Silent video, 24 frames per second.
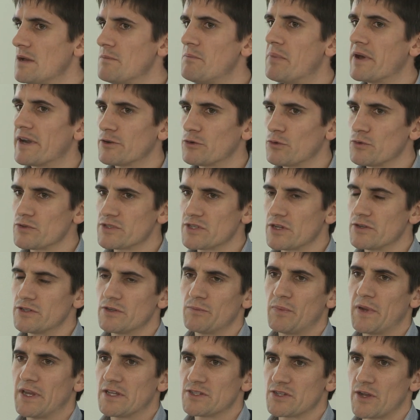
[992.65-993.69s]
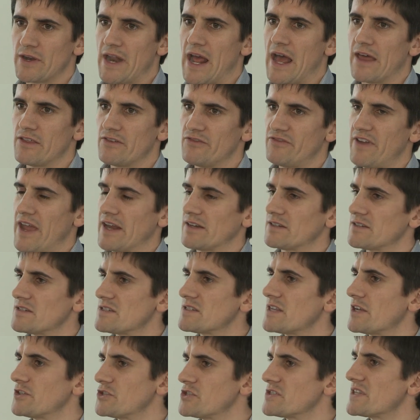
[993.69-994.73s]
but it also depends on other factors
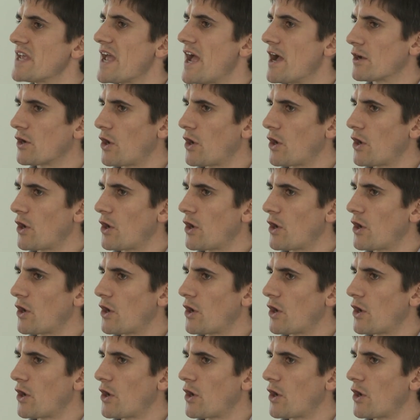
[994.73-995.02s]
such as how